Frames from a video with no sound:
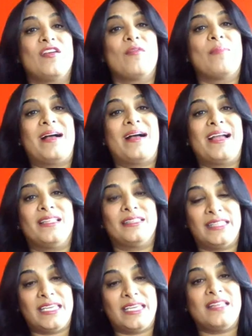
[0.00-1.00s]
thereby
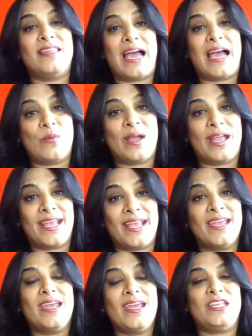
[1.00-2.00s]
lead that way.